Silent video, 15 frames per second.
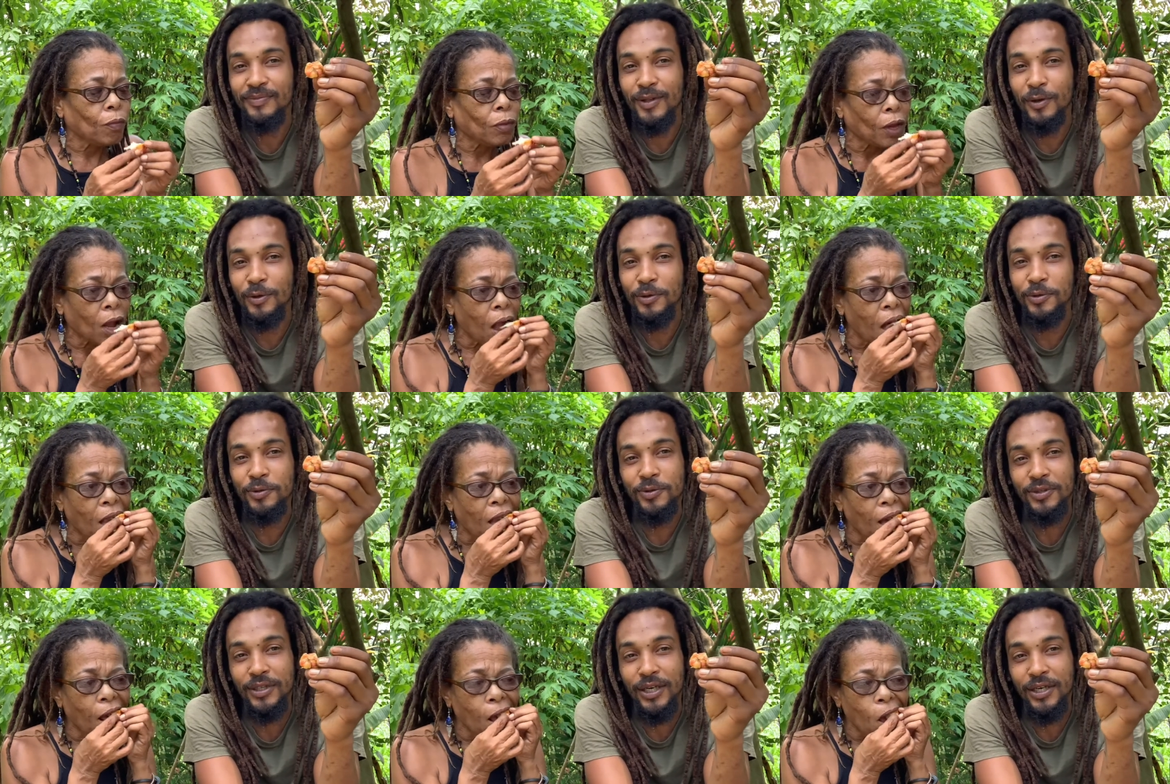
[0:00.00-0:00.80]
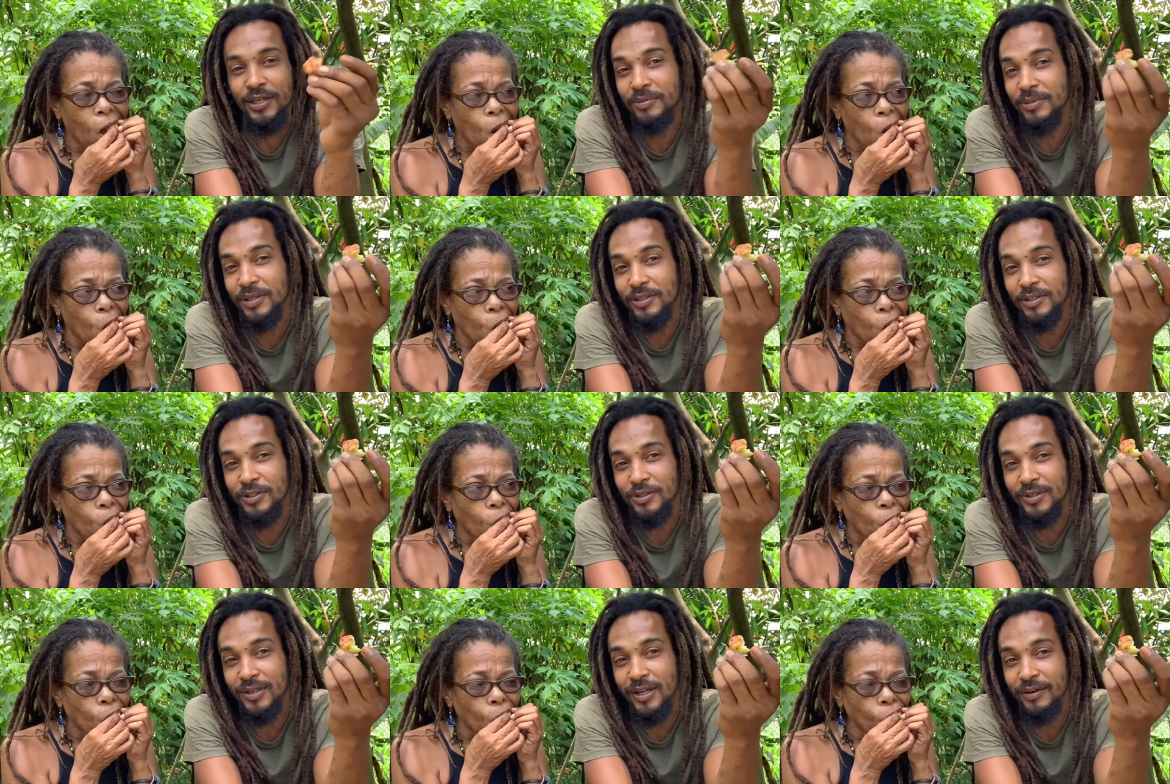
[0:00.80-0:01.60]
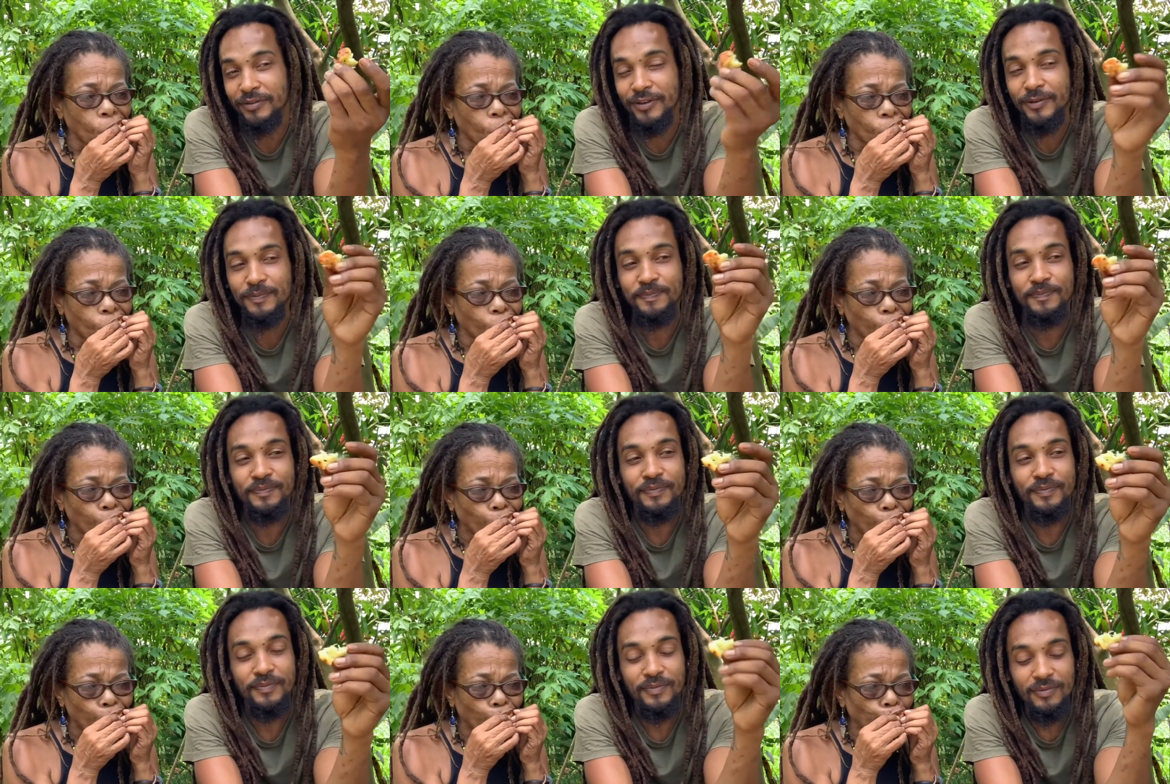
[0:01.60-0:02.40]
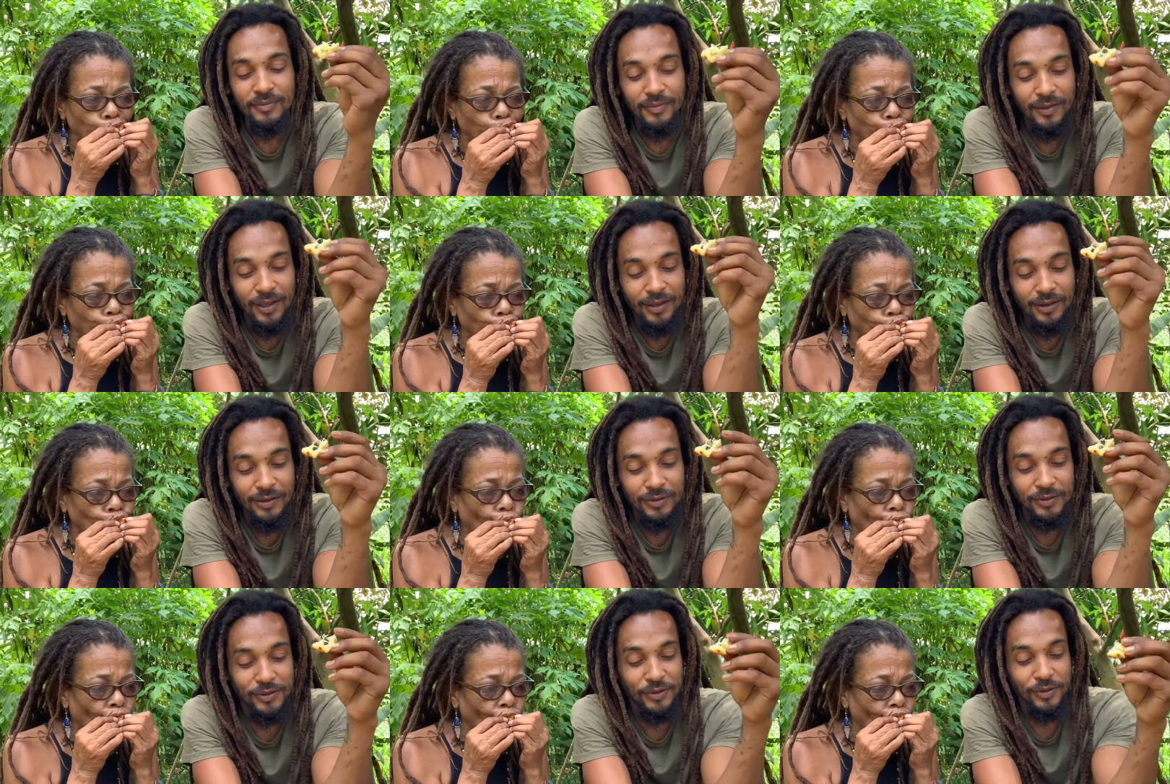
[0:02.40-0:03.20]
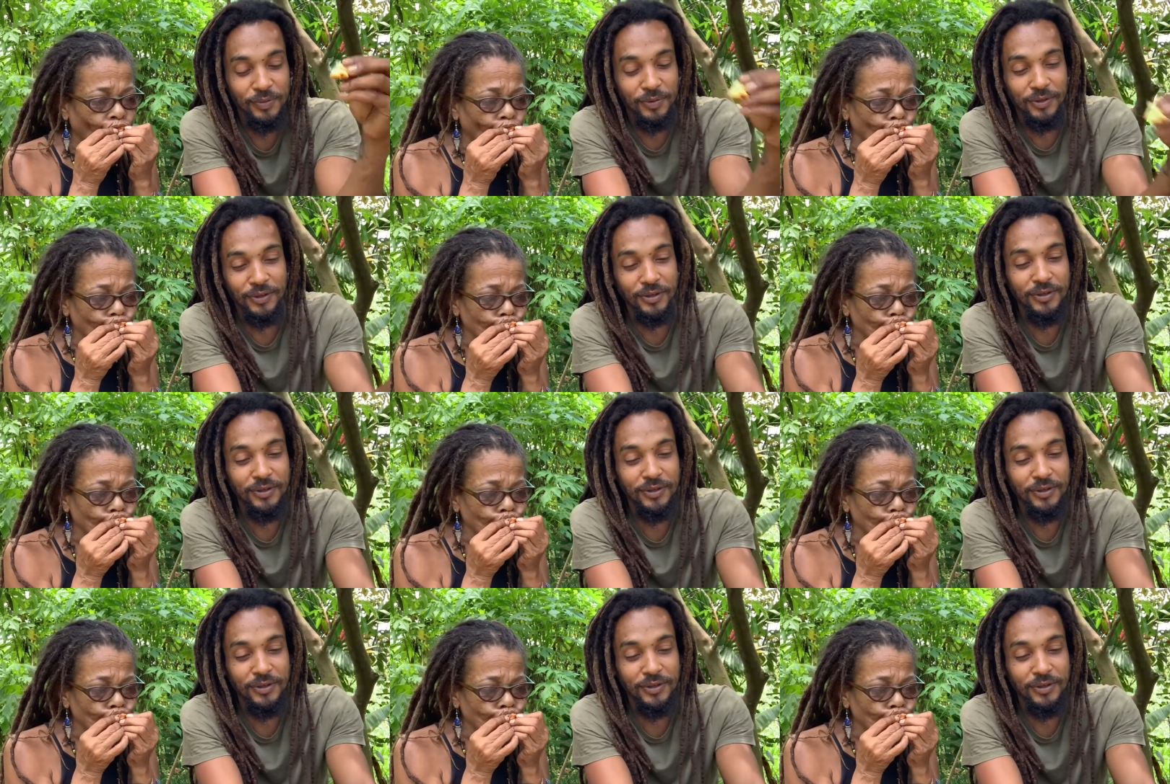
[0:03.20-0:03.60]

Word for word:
Speaker 1: or cool it down and make a juice out of it. Super good.